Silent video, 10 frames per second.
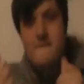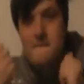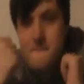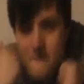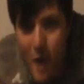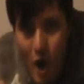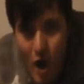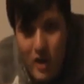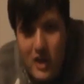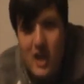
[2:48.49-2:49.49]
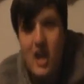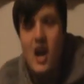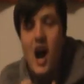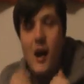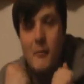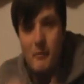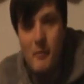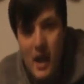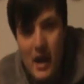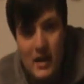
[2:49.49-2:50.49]
fucking
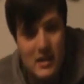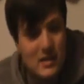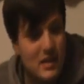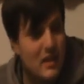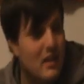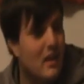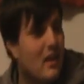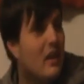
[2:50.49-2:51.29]
amazing.